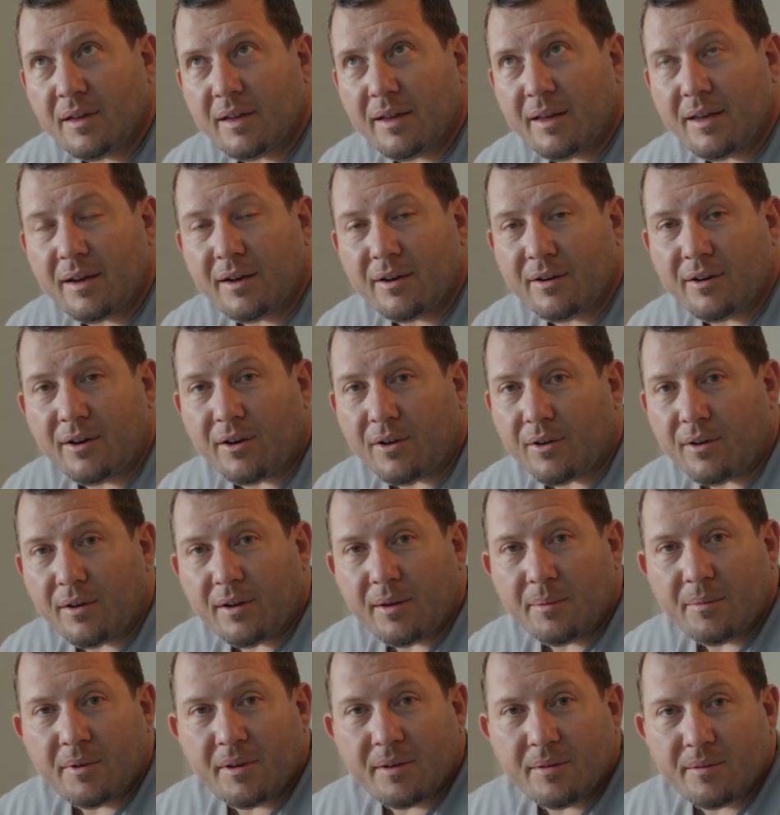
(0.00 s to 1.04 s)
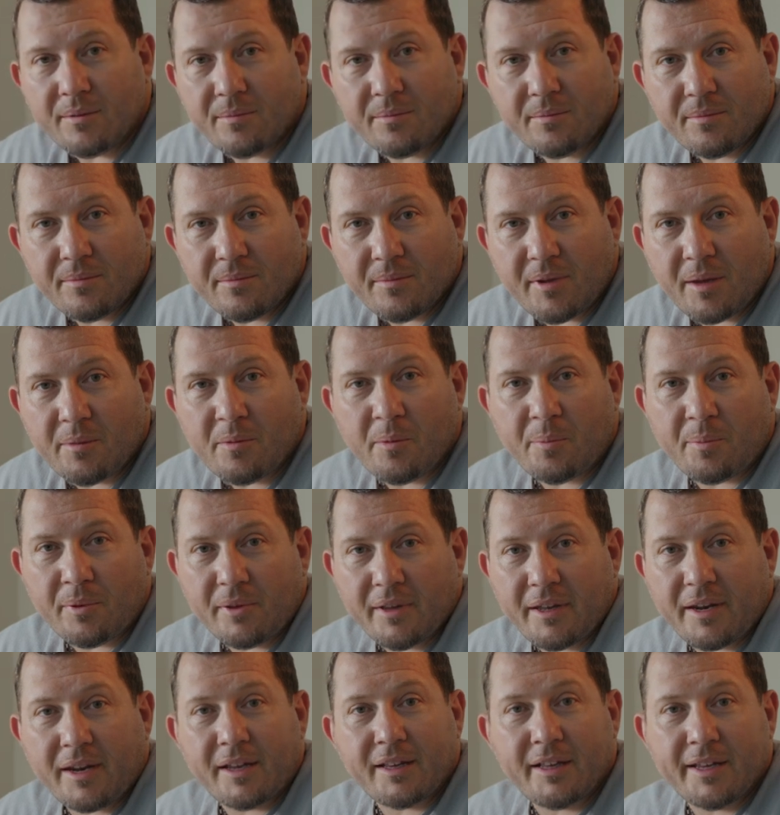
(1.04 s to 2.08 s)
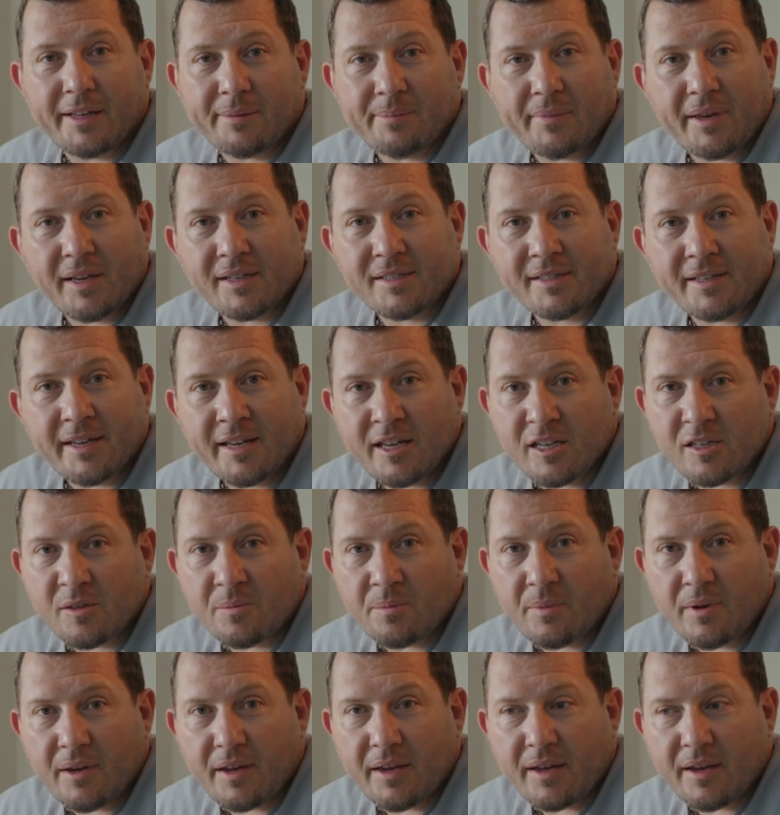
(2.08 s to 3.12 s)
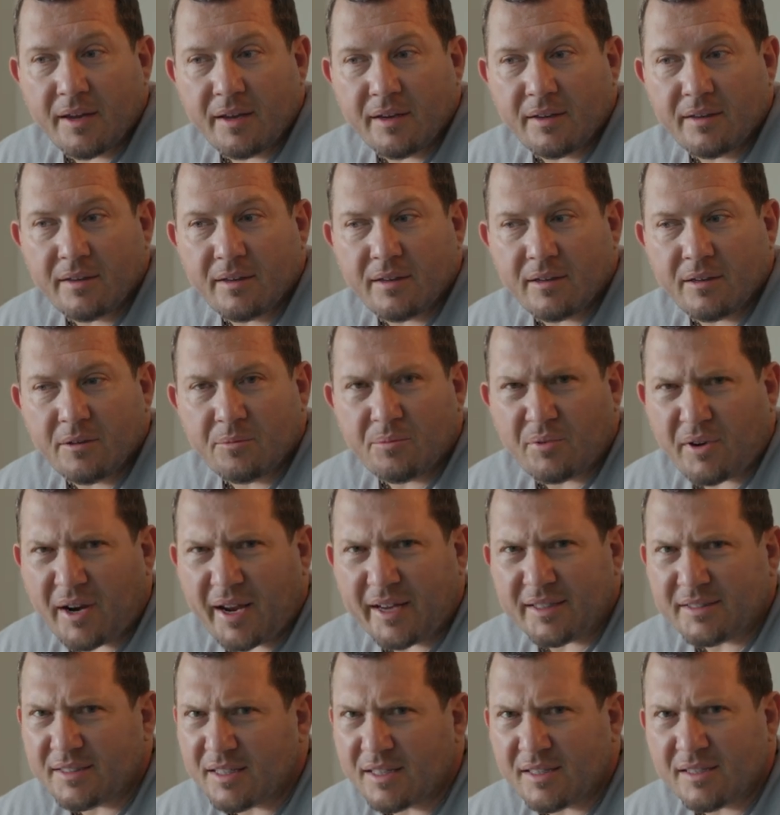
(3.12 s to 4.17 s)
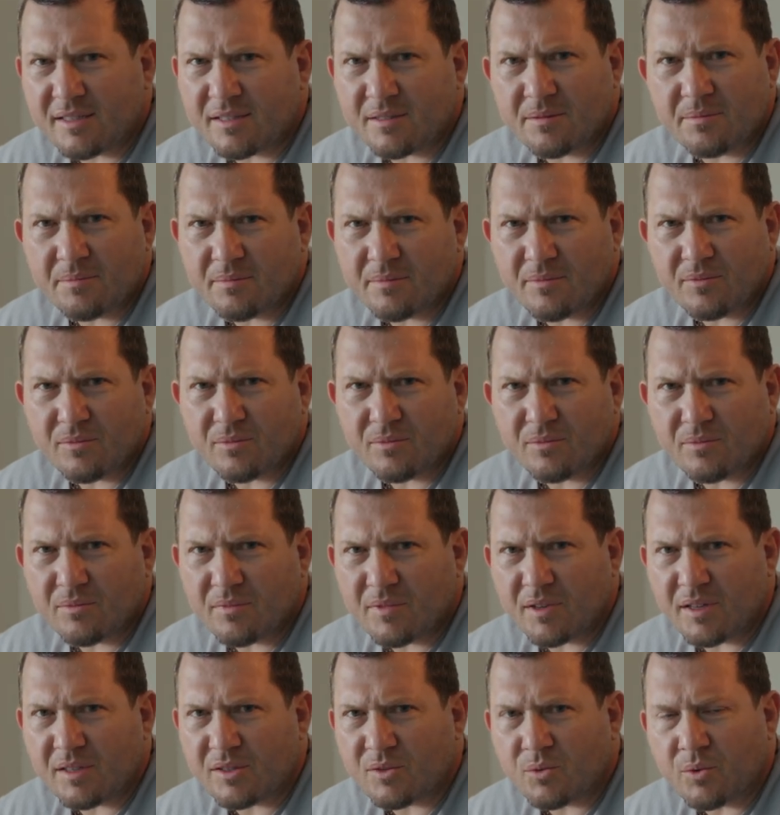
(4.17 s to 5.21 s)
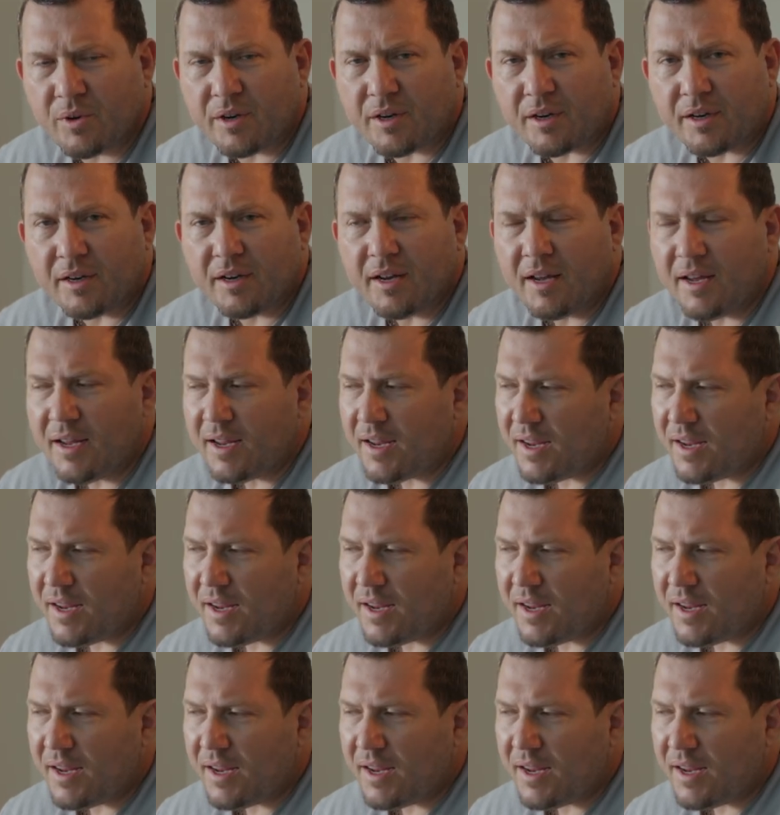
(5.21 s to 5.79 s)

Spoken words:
I don't know. I mean, maybe politically it makes sense, but in practice, it's weird.